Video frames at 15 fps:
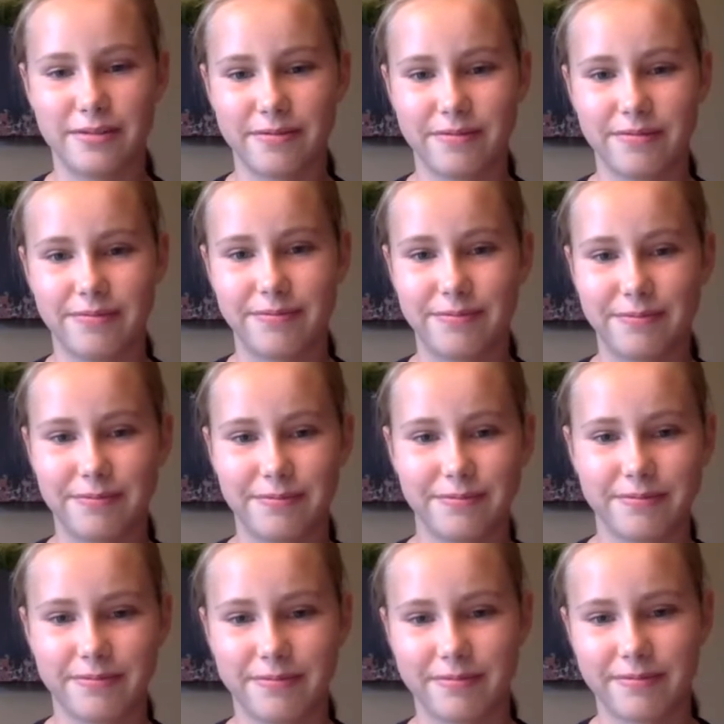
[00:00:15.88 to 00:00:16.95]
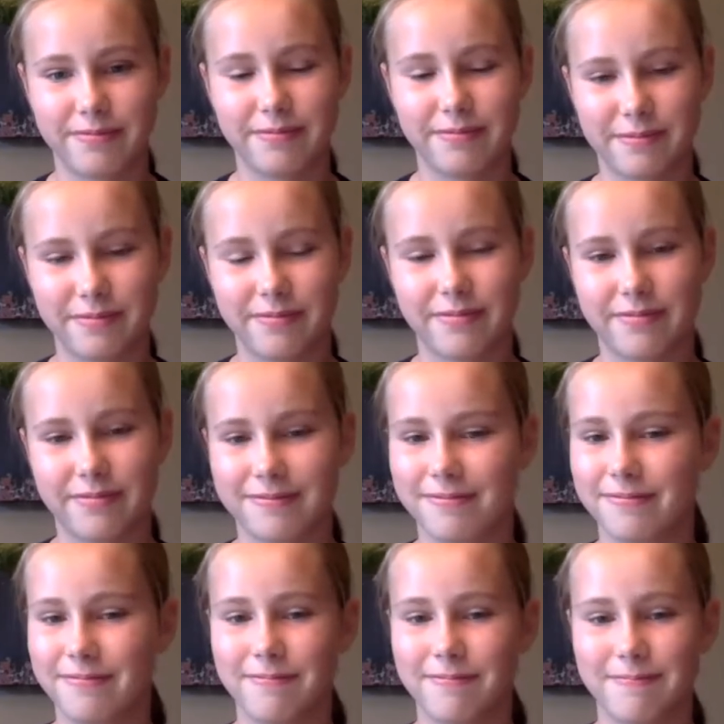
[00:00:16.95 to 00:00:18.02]

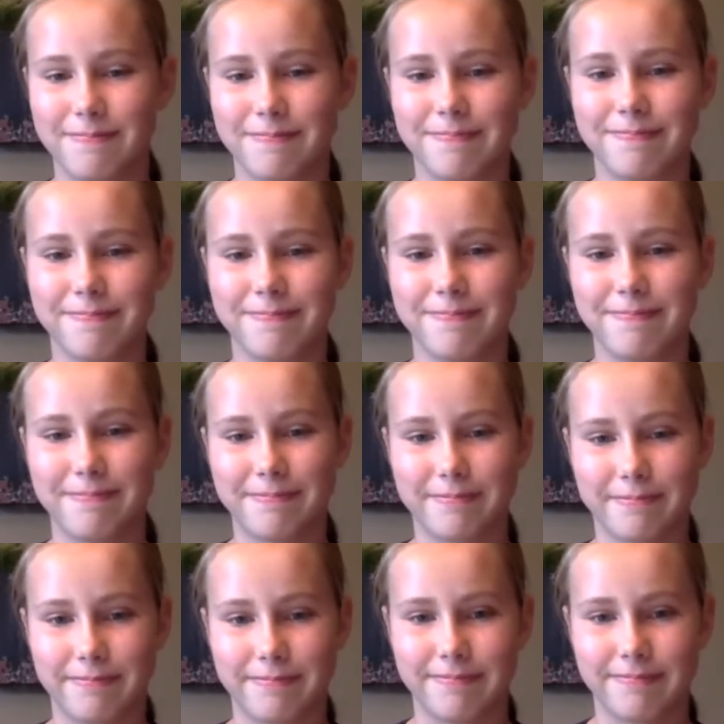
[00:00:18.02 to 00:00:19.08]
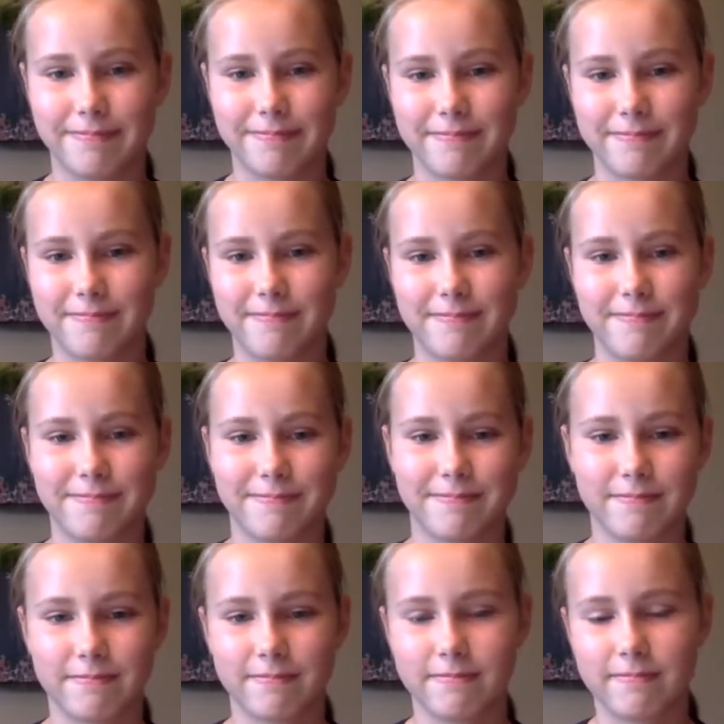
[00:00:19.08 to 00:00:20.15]

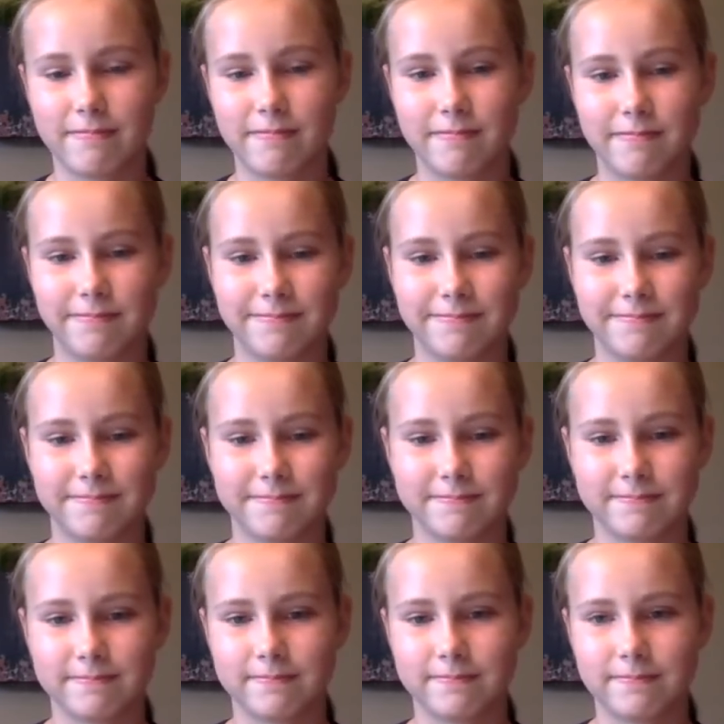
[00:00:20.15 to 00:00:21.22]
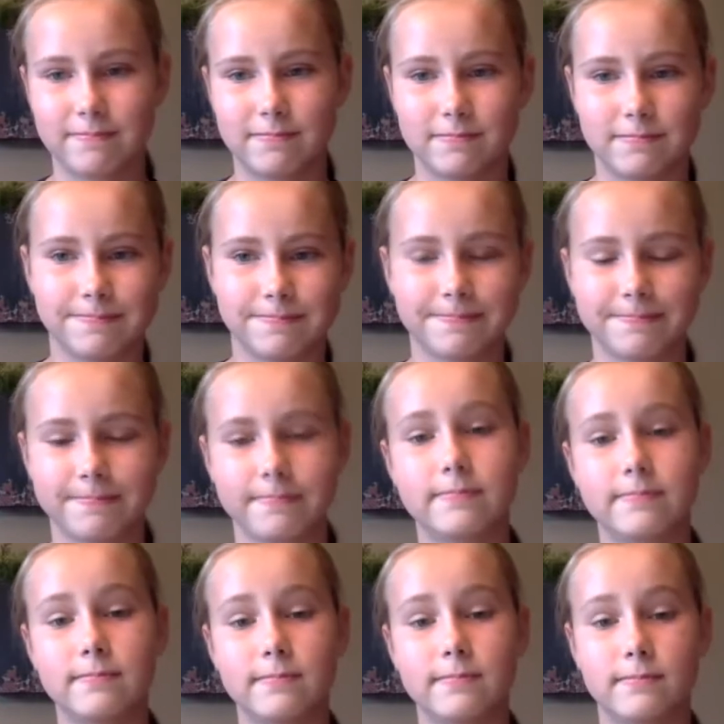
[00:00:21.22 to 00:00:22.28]

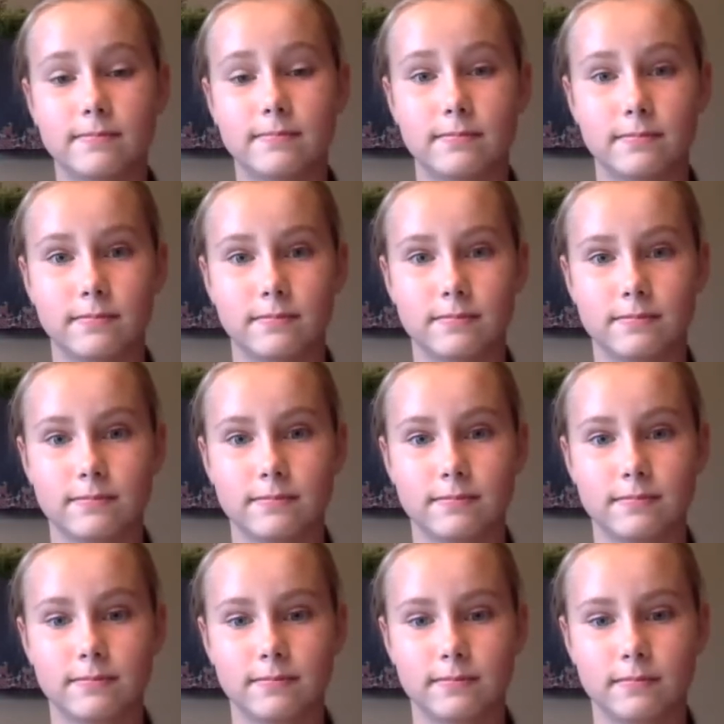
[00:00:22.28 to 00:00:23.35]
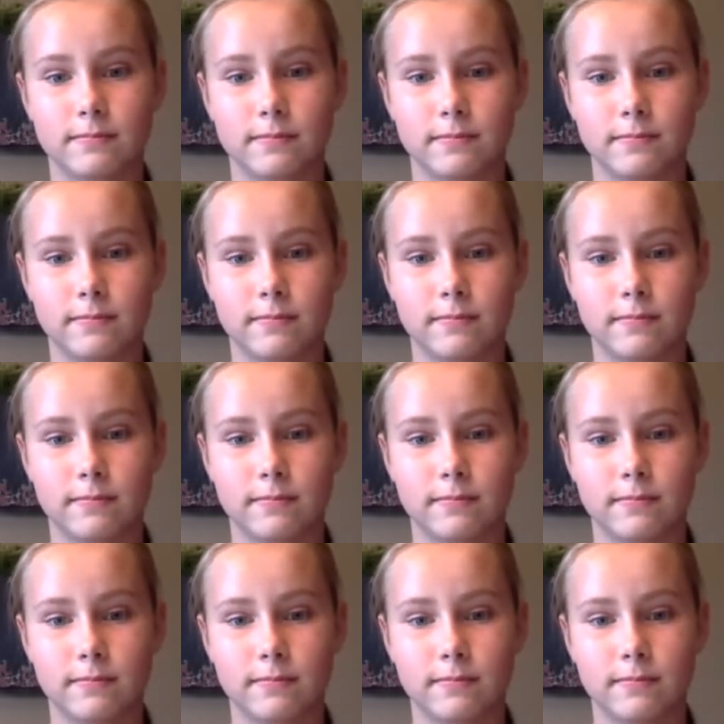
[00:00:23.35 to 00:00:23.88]
This person isn't speaking.